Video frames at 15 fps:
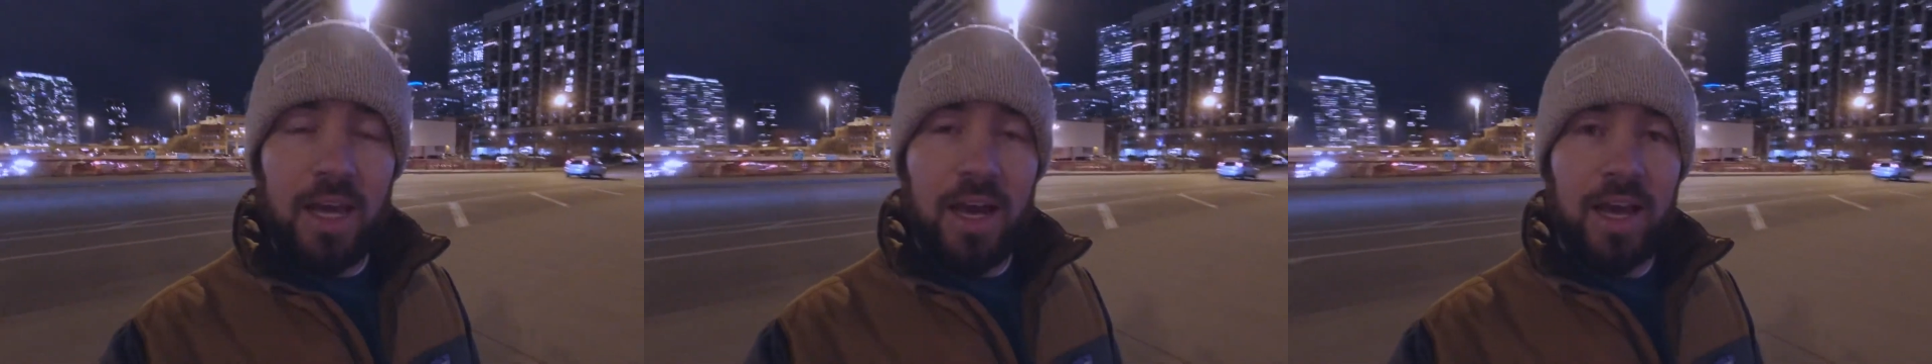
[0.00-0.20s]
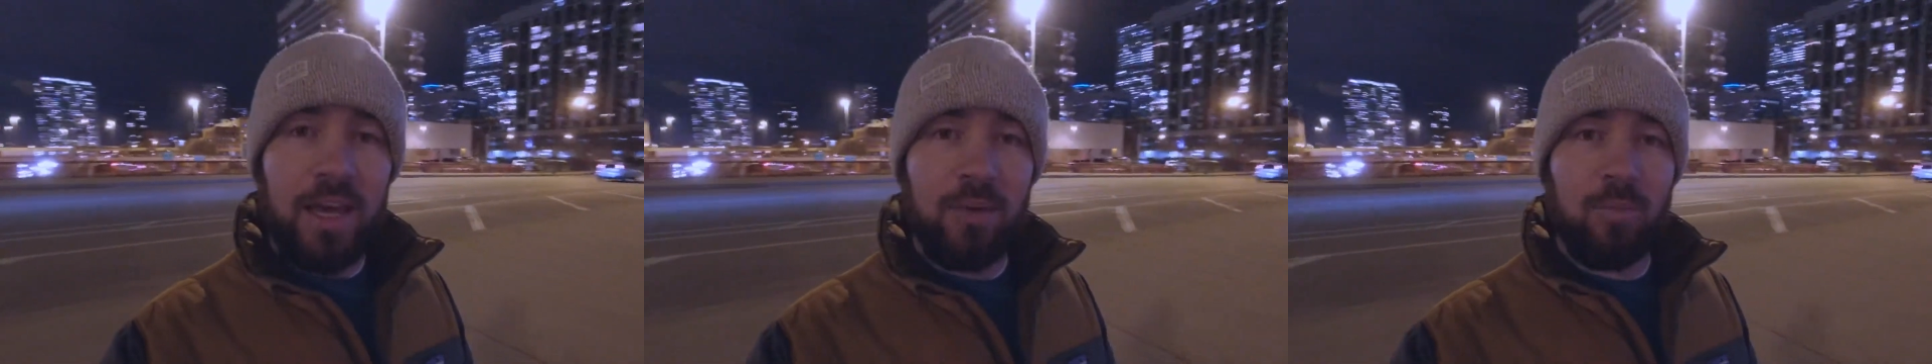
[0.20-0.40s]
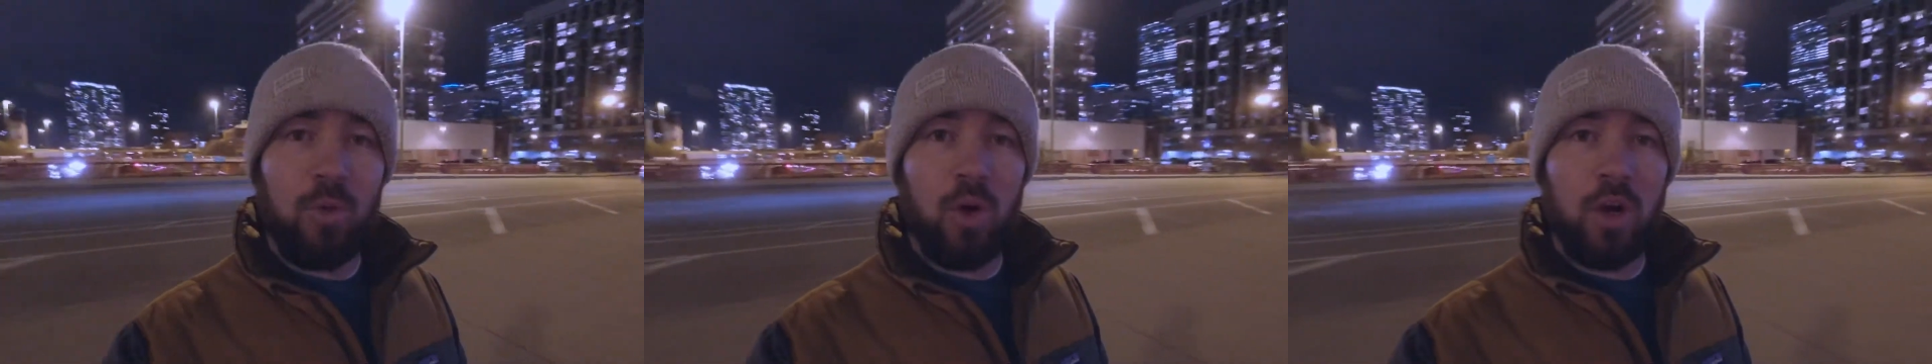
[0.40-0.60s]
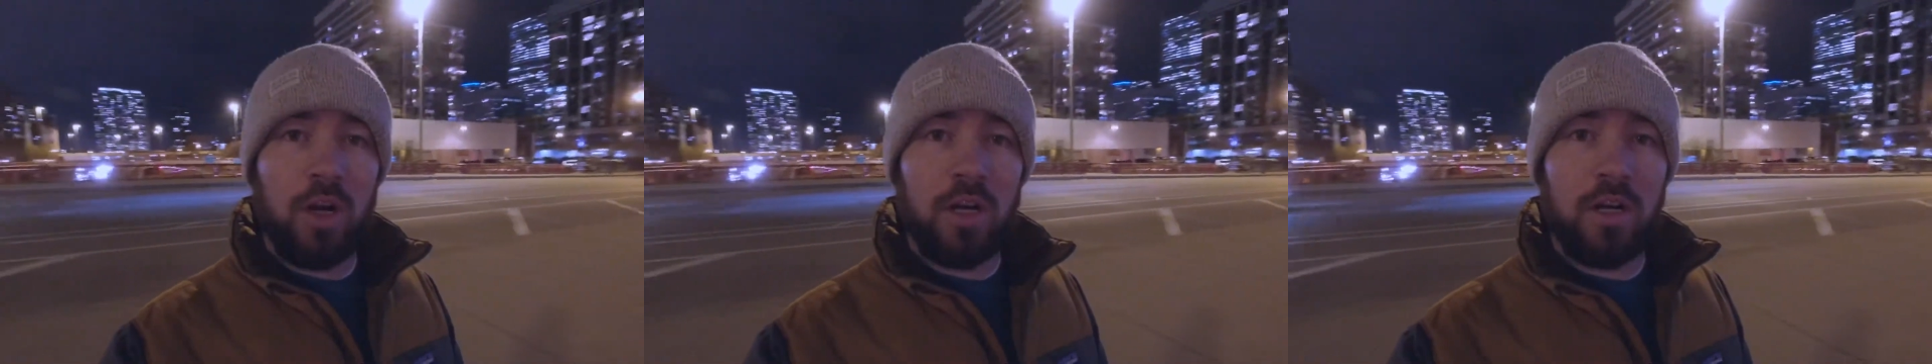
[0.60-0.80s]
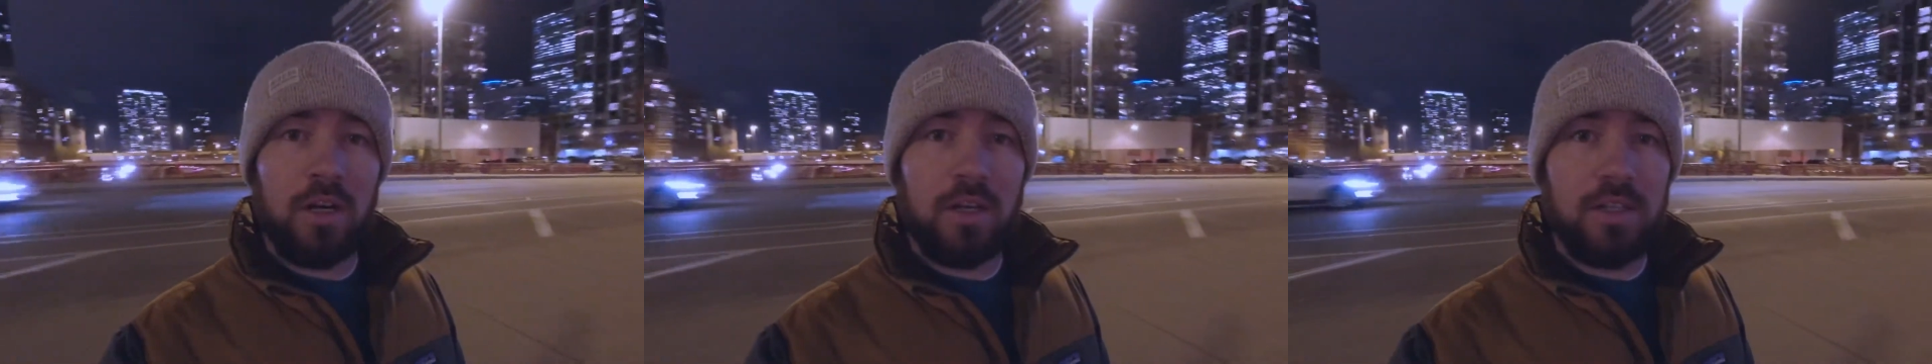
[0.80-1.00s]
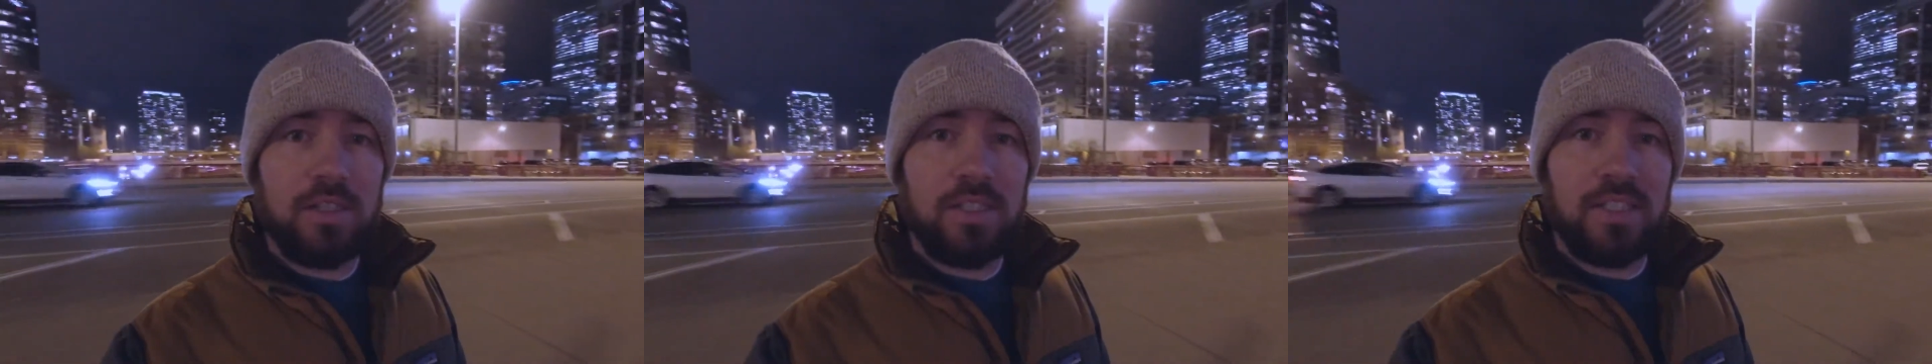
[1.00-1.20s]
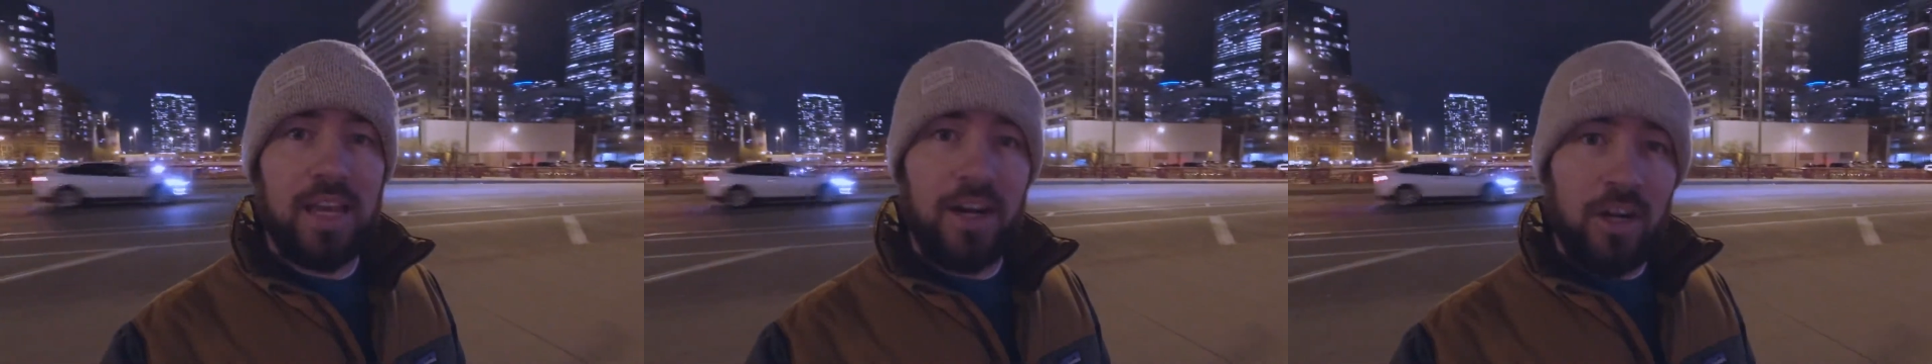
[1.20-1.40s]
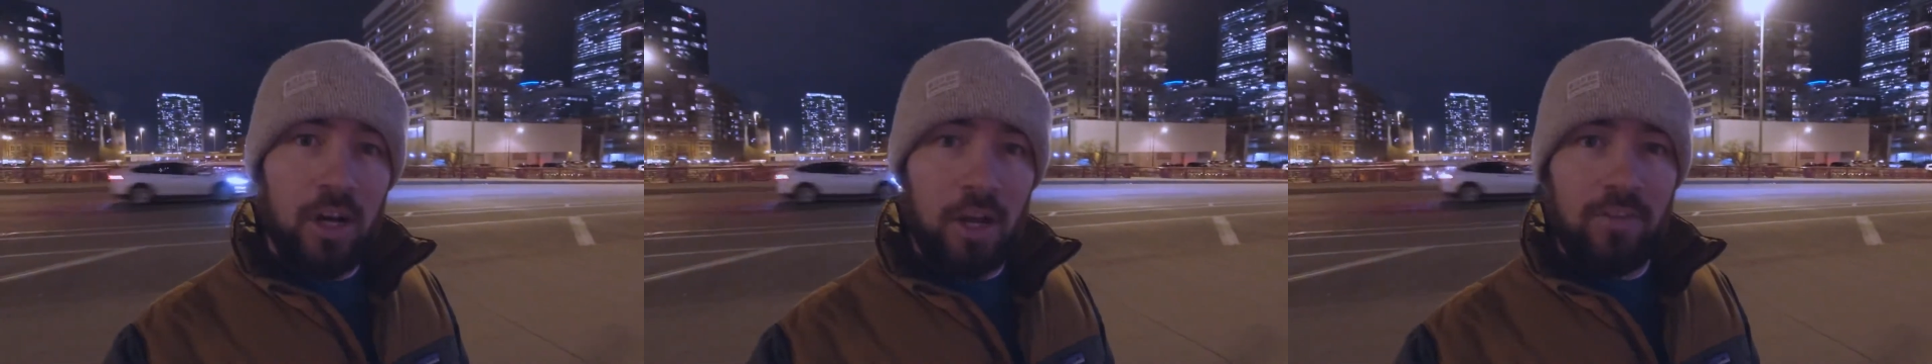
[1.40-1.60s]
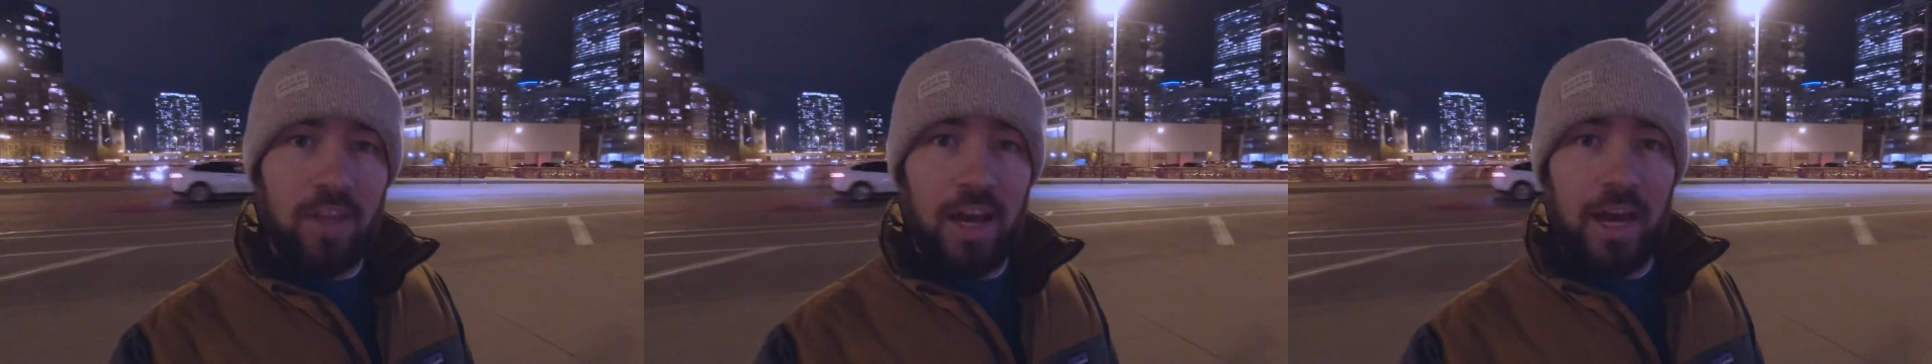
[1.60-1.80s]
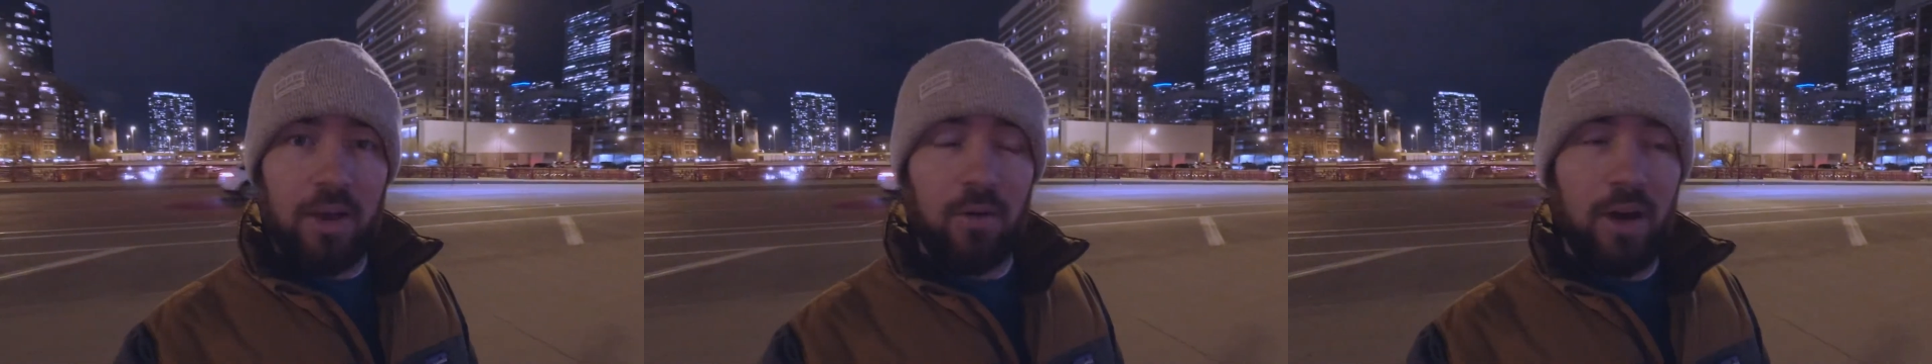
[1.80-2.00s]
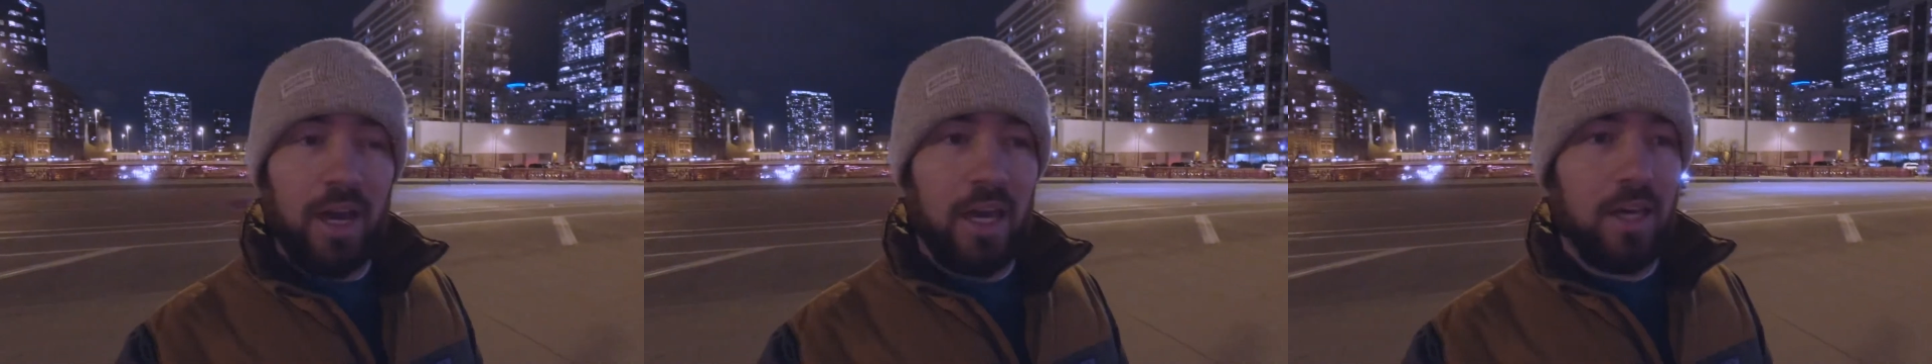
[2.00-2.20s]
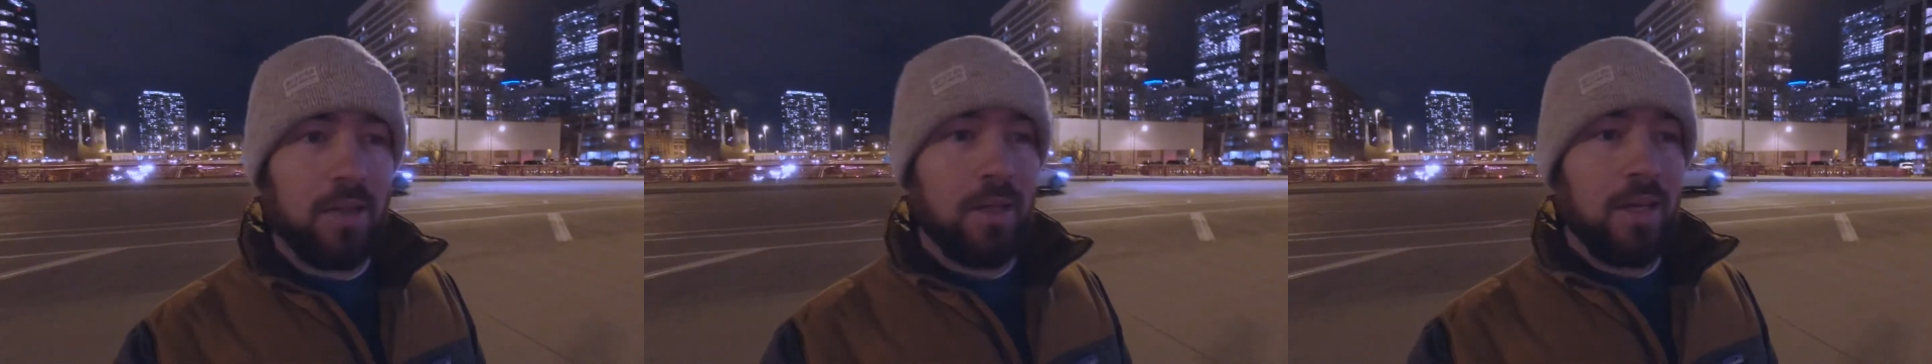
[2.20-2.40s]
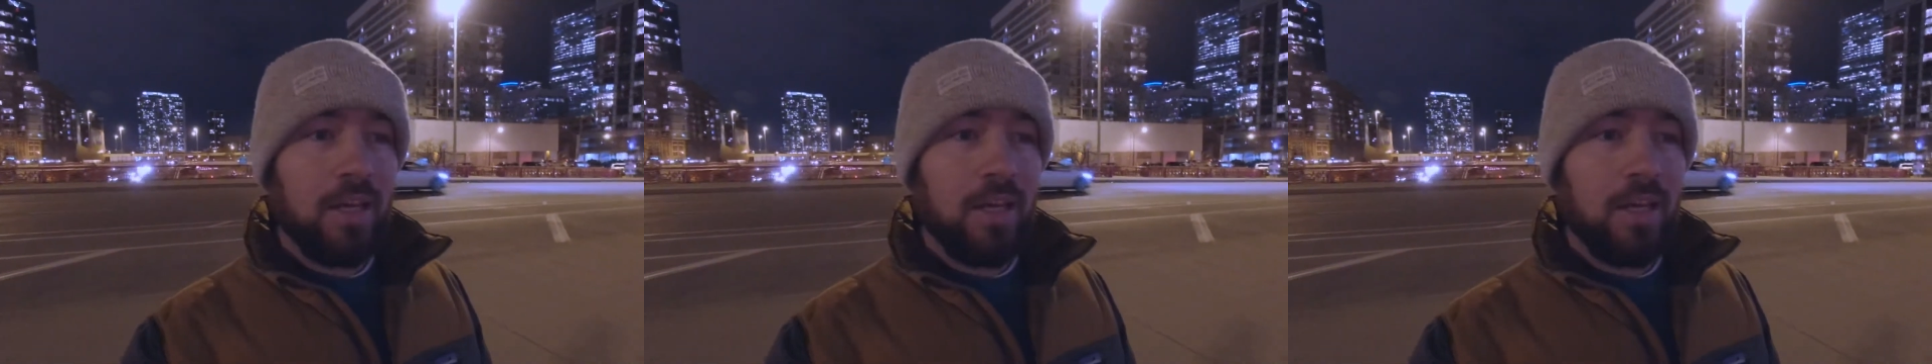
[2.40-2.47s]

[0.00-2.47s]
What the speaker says: I am more center of the highway.